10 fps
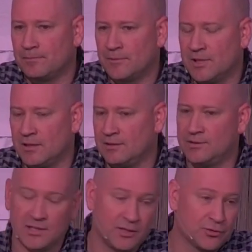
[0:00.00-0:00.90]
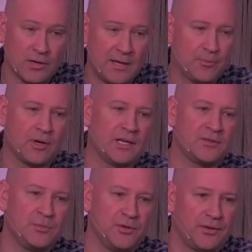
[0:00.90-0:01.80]
that sings great praise
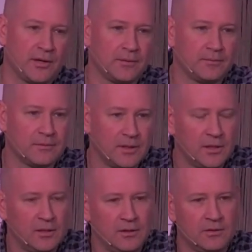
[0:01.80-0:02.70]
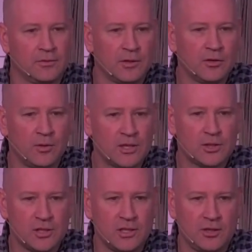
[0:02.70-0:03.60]
music. The real
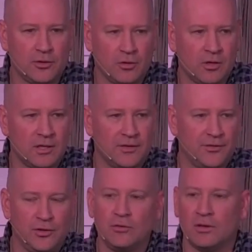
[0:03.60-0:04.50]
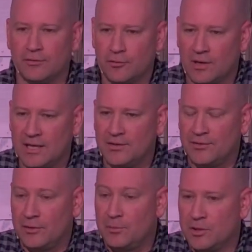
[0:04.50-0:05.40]
question in your heart is Do you love
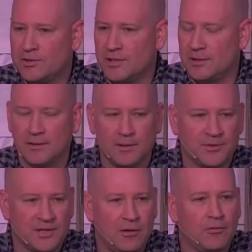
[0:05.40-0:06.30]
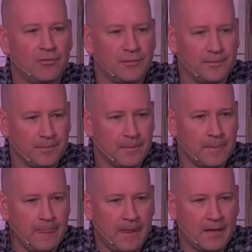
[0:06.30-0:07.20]
Christ, the person, himself?
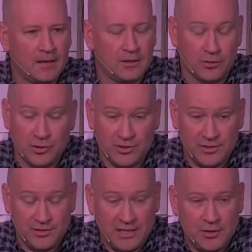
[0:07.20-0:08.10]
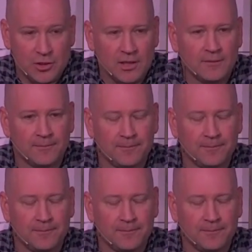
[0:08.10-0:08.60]
Not just his teaching,